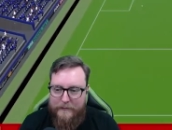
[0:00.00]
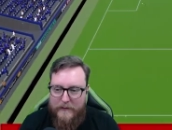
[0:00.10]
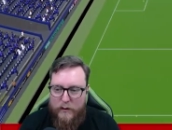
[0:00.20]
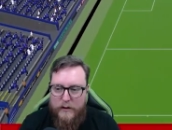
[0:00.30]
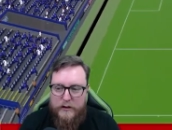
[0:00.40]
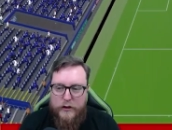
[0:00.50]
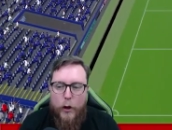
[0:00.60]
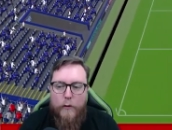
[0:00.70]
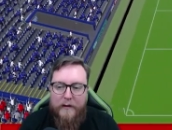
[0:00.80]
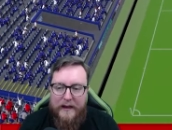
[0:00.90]
We're just
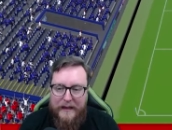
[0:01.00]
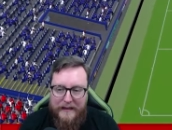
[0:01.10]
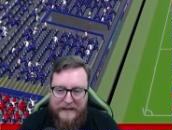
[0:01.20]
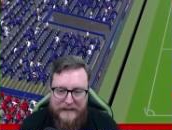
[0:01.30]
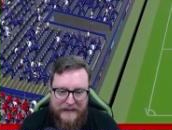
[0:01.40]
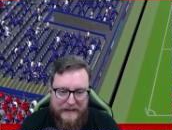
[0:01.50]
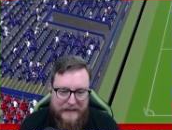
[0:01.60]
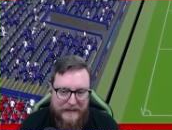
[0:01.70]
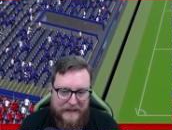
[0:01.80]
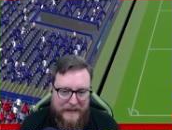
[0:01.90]
hoofing
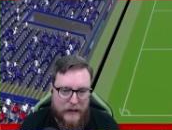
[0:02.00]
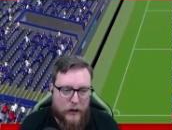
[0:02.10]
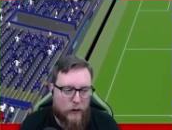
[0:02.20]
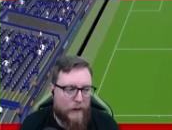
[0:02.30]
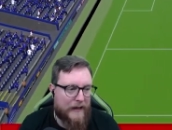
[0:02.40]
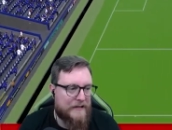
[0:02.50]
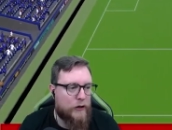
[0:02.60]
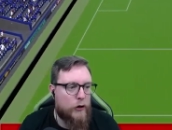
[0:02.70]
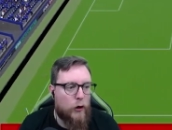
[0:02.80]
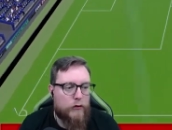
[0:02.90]
it. And our wingers
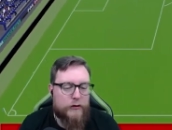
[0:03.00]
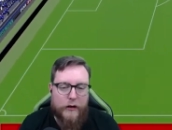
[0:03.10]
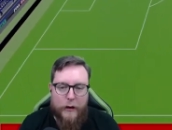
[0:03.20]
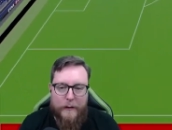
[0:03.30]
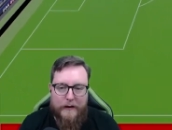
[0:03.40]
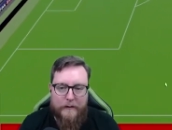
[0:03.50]
are not going.